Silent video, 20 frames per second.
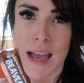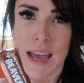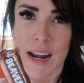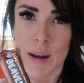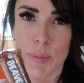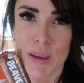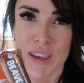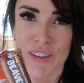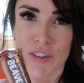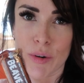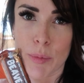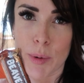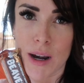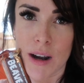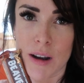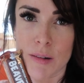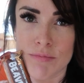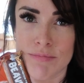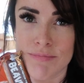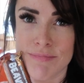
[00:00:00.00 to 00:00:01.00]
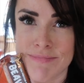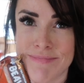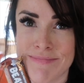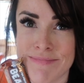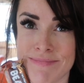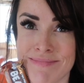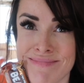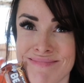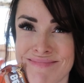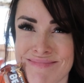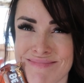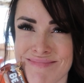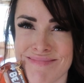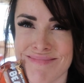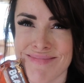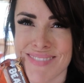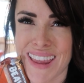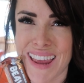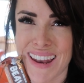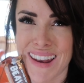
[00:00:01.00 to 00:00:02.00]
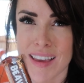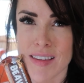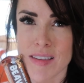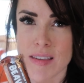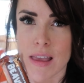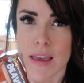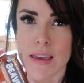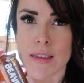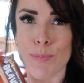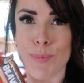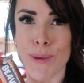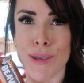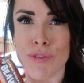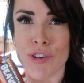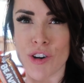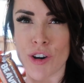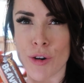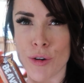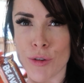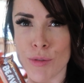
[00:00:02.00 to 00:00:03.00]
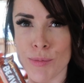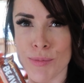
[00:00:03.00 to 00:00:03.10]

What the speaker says: and a beaver bar. Lex likes beaver.